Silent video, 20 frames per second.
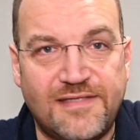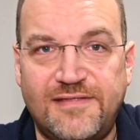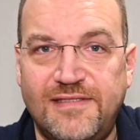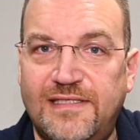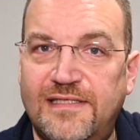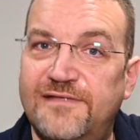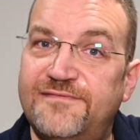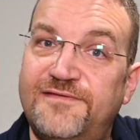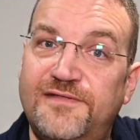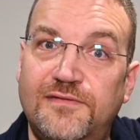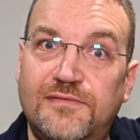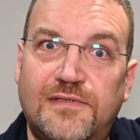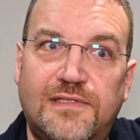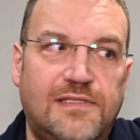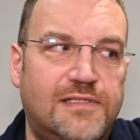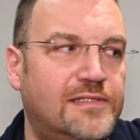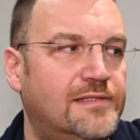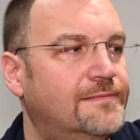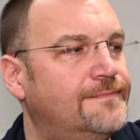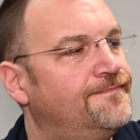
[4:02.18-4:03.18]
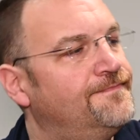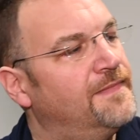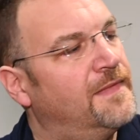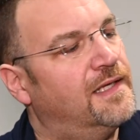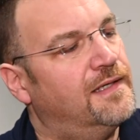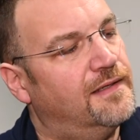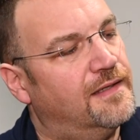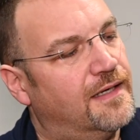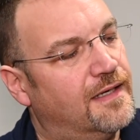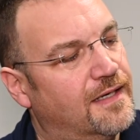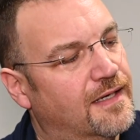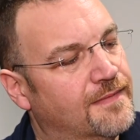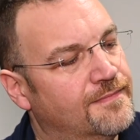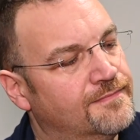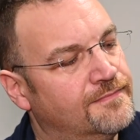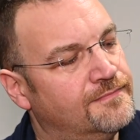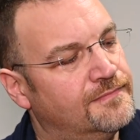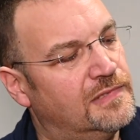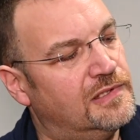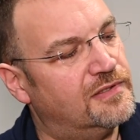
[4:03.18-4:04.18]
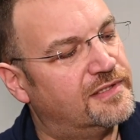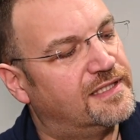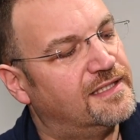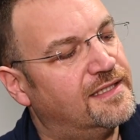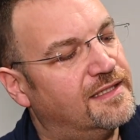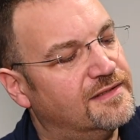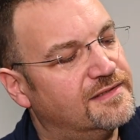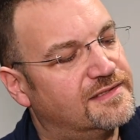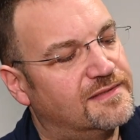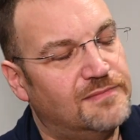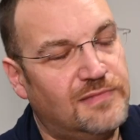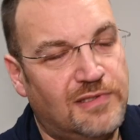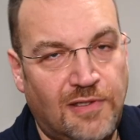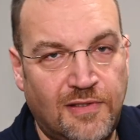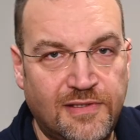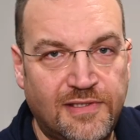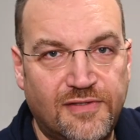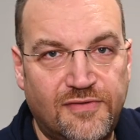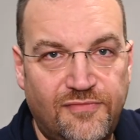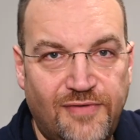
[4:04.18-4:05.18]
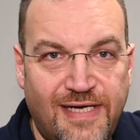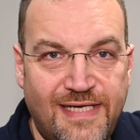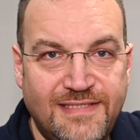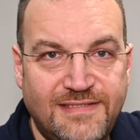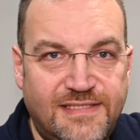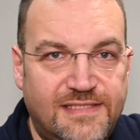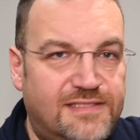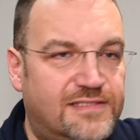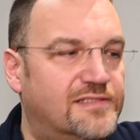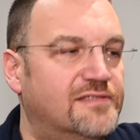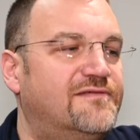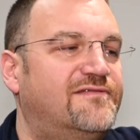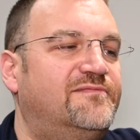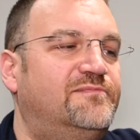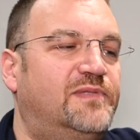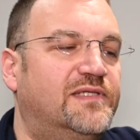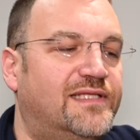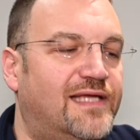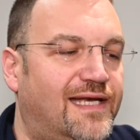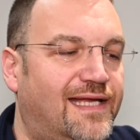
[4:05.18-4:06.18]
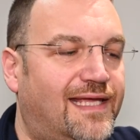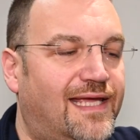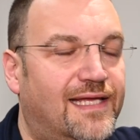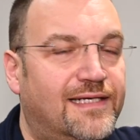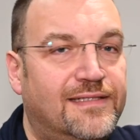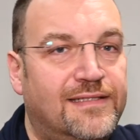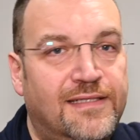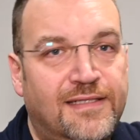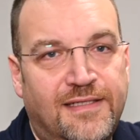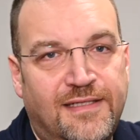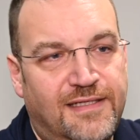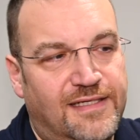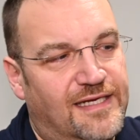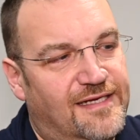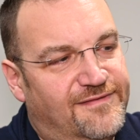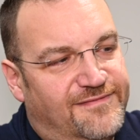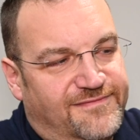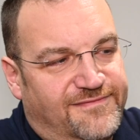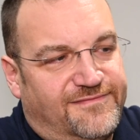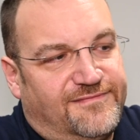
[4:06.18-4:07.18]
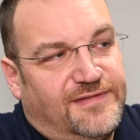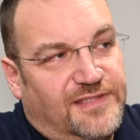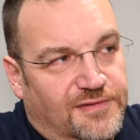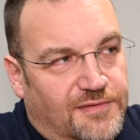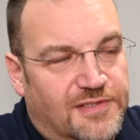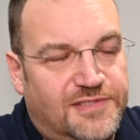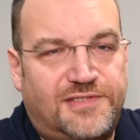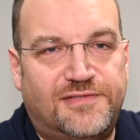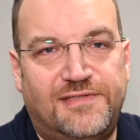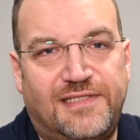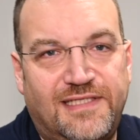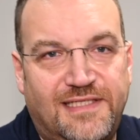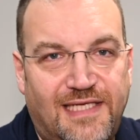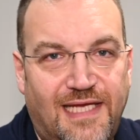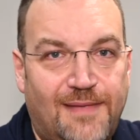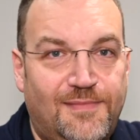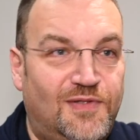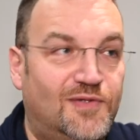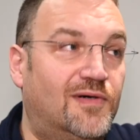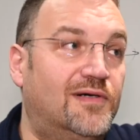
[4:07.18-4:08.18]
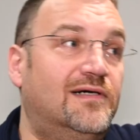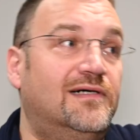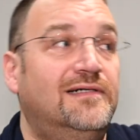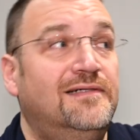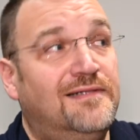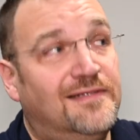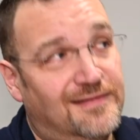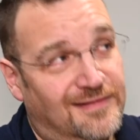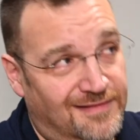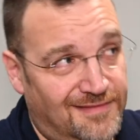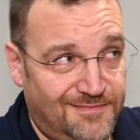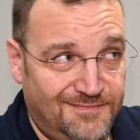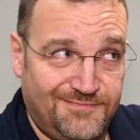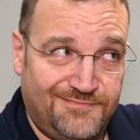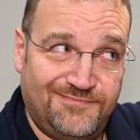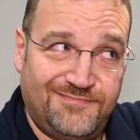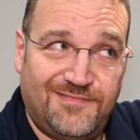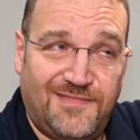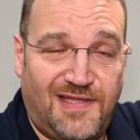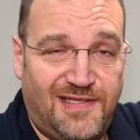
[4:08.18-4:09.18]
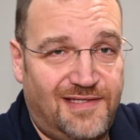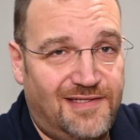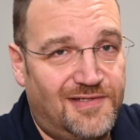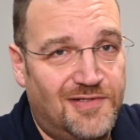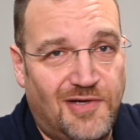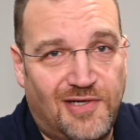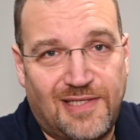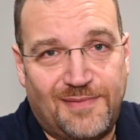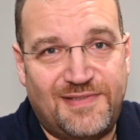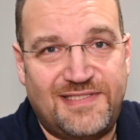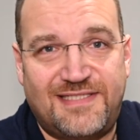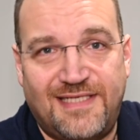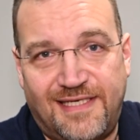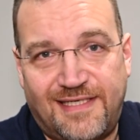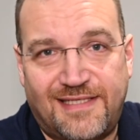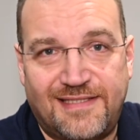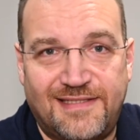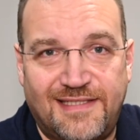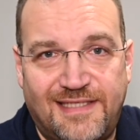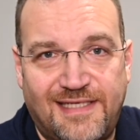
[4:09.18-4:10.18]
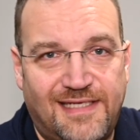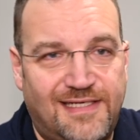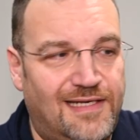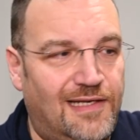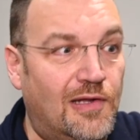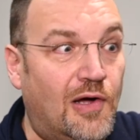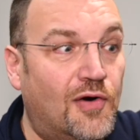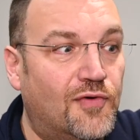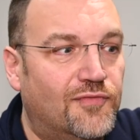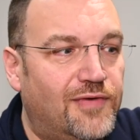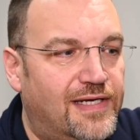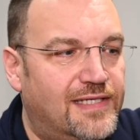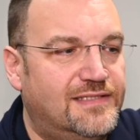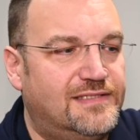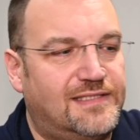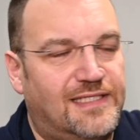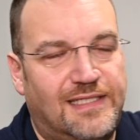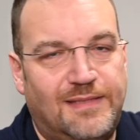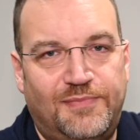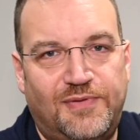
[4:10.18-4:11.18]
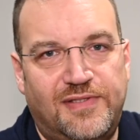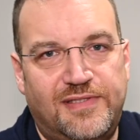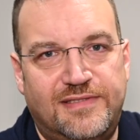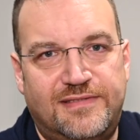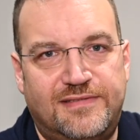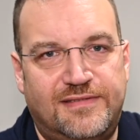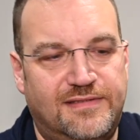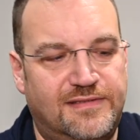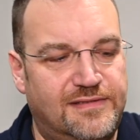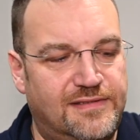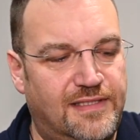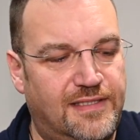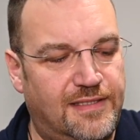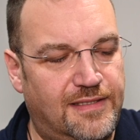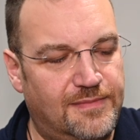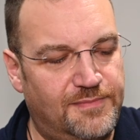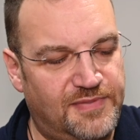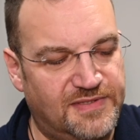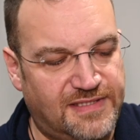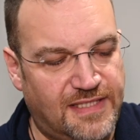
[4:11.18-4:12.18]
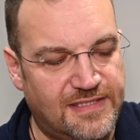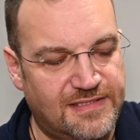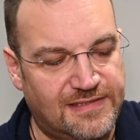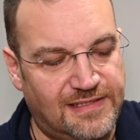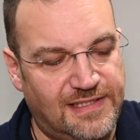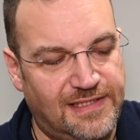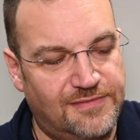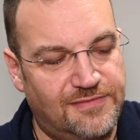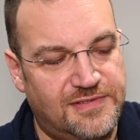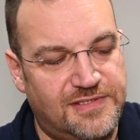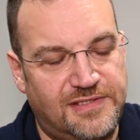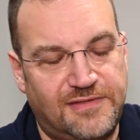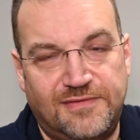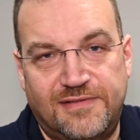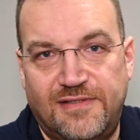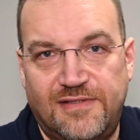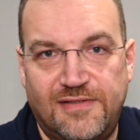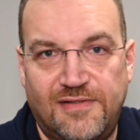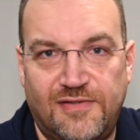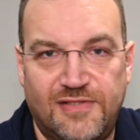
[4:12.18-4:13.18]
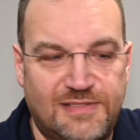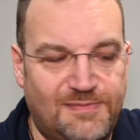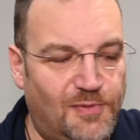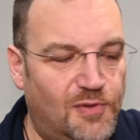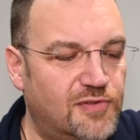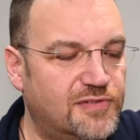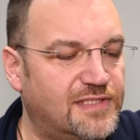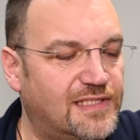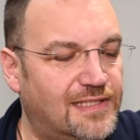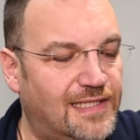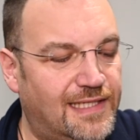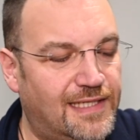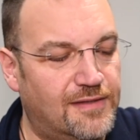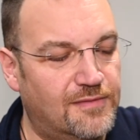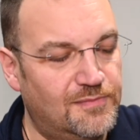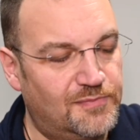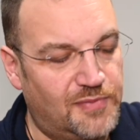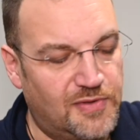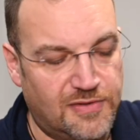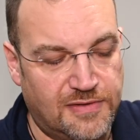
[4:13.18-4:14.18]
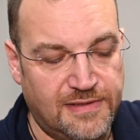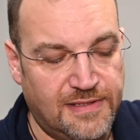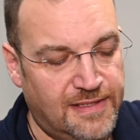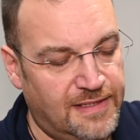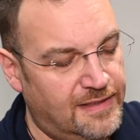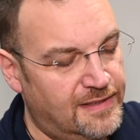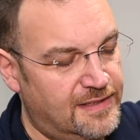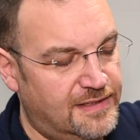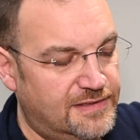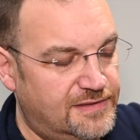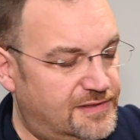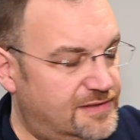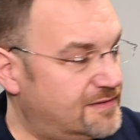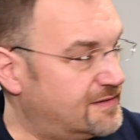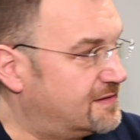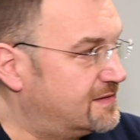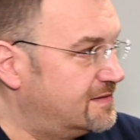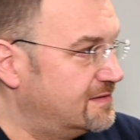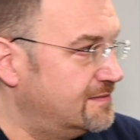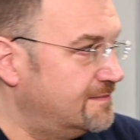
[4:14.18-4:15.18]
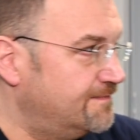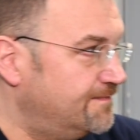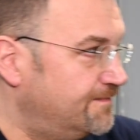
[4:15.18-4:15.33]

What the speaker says: I think, if you are looking at some longer rangey stuff. But then again, if you are shooting game, you're not going to be taking the kind of long range kind of birds that potentially you would shoot on a sporting layout. But just,